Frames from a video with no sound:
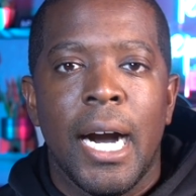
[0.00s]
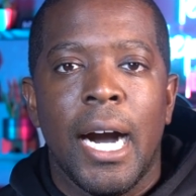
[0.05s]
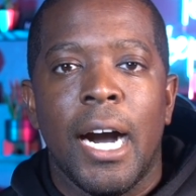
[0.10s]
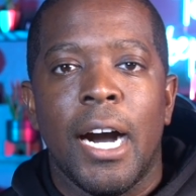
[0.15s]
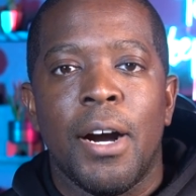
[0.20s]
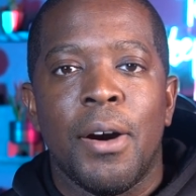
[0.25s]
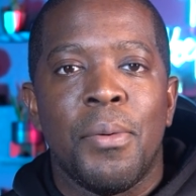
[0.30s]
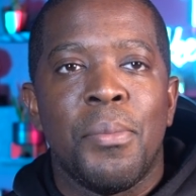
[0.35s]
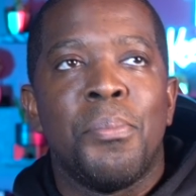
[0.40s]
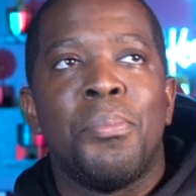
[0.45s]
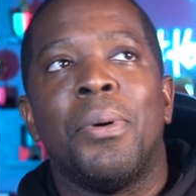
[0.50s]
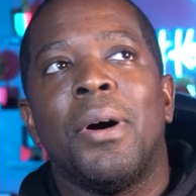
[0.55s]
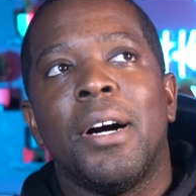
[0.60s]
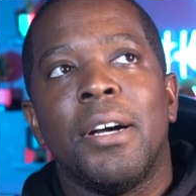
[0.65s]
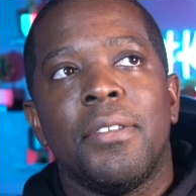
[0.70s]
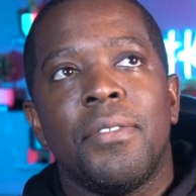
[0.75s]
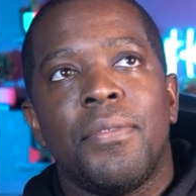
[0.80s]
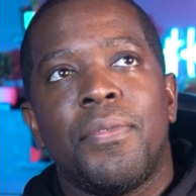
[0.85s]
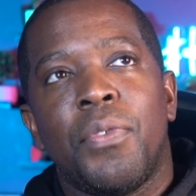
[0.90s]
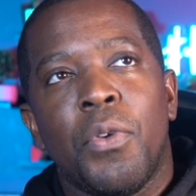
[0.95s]
um,
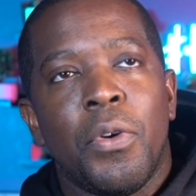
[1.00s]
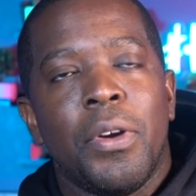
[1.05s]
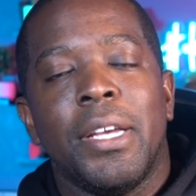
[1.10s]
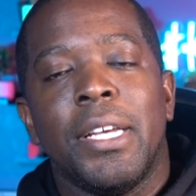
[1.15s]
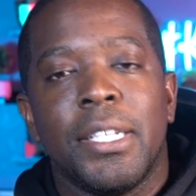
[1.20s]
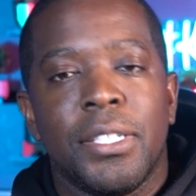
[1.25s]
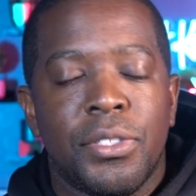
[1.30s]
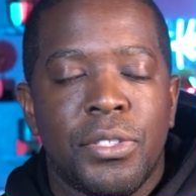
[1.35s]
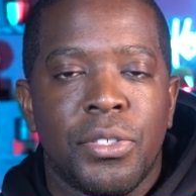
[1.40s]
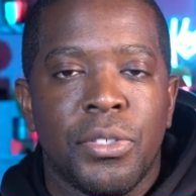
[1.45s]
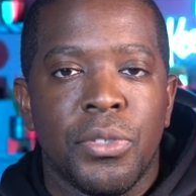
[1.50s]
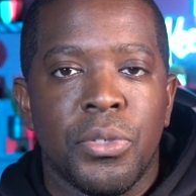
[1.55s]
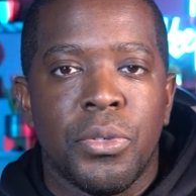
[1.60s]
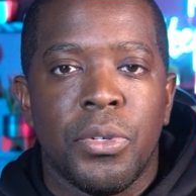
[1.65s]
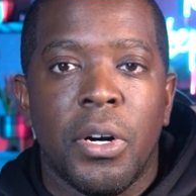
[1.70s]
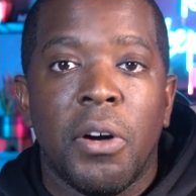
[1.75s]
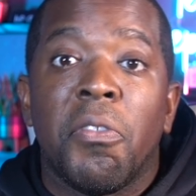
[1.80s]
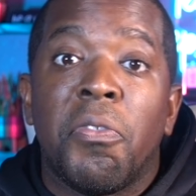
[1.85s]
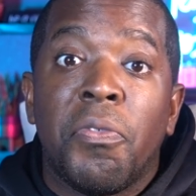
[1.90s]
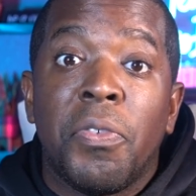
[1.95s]
but for it to
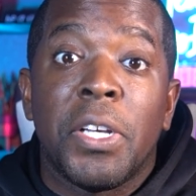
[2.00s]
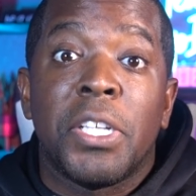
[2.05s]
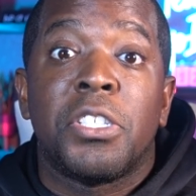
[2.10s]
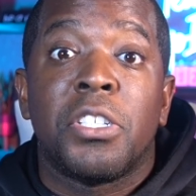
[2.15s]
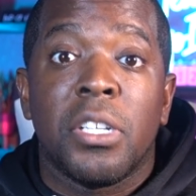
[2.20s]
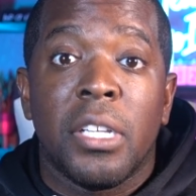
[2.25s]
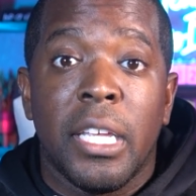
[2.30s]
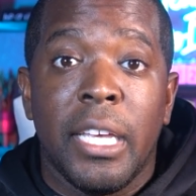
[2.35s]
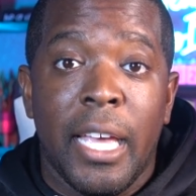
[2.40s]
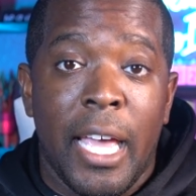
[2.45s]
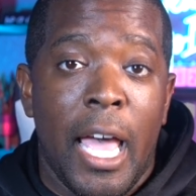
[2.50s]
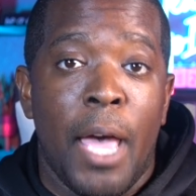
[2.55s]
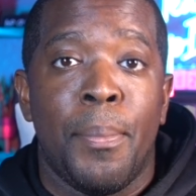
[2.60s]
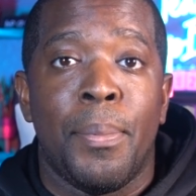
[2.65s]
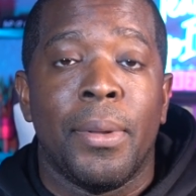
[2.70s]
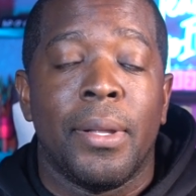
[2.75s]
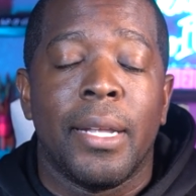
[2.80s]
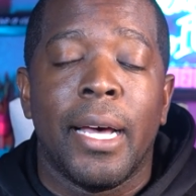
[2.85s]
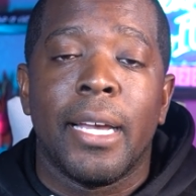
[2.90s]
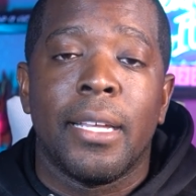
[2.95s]
officially
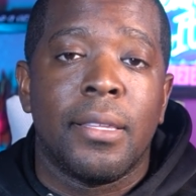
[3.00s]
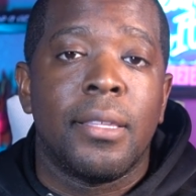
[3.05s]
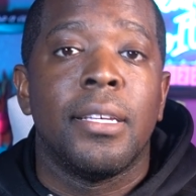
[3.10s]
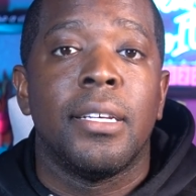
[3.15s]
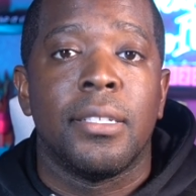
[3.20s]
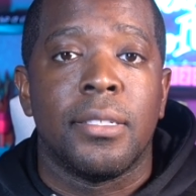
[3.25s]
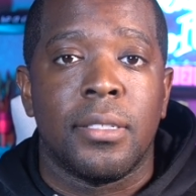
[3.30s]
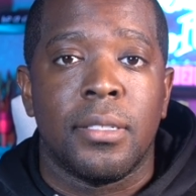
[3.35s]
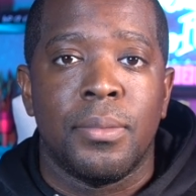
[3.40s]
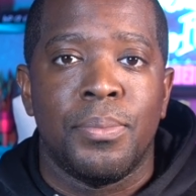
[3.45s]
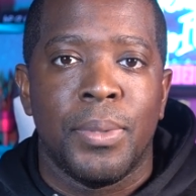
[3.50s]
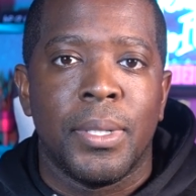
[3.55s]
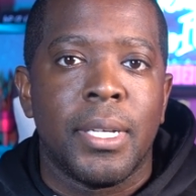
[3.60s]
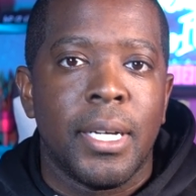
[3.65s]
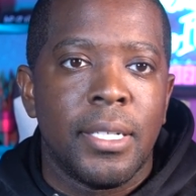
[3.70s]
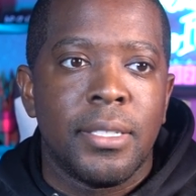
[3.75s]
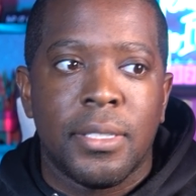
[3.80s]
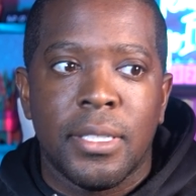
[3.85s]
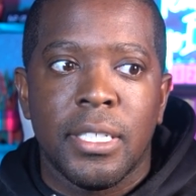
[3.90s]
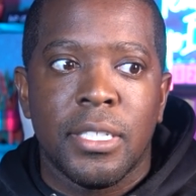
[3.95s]
happen like this,
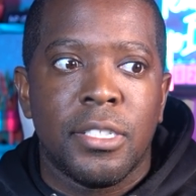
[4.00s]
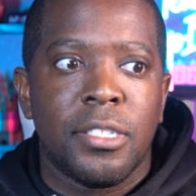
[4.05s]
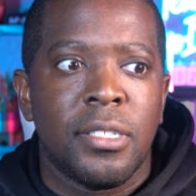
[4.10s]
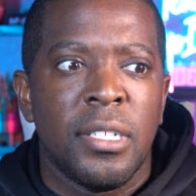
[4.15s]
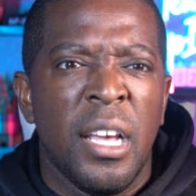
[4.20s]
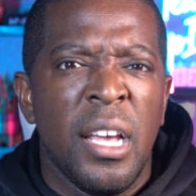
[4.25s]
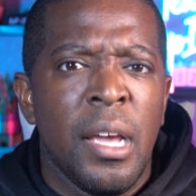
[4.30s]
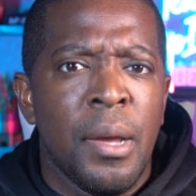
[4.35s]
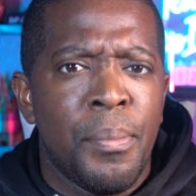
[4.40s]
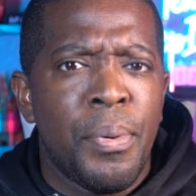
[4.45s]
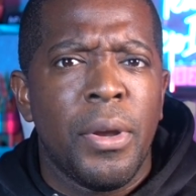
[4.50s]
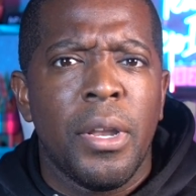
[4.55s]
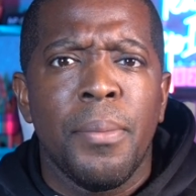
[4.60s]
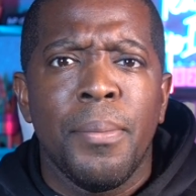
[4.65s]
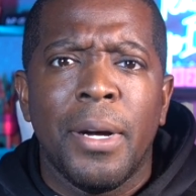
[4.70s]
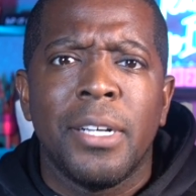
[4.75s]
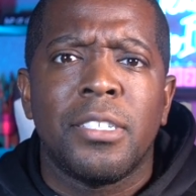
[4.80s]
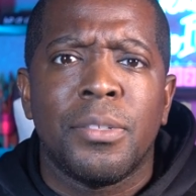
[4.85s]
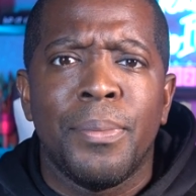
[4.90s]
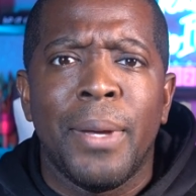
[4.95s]
because this pretty
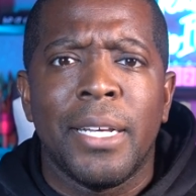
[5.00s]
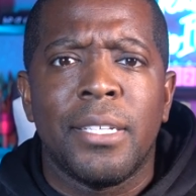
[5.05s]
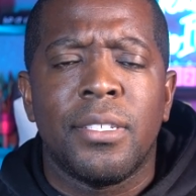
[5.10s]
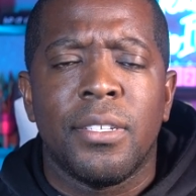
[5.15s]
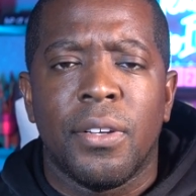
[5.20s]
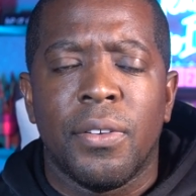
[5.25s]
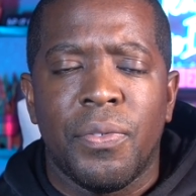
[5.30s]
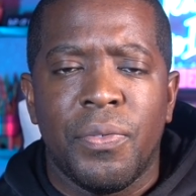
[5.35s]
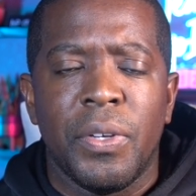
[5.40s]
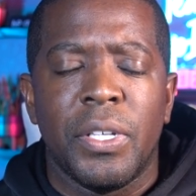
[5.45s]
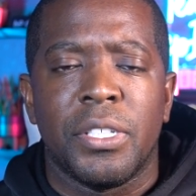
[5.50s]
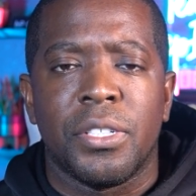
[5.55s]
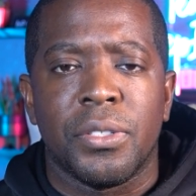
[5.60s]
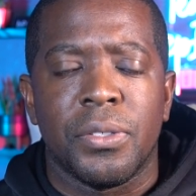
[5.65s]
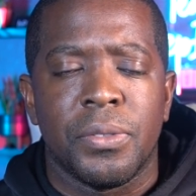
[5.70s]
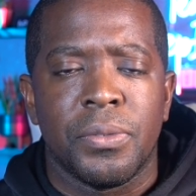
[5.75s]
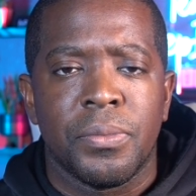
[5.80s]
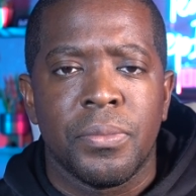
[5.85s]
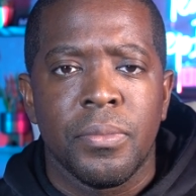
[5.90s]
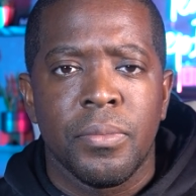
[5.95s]
much makes it official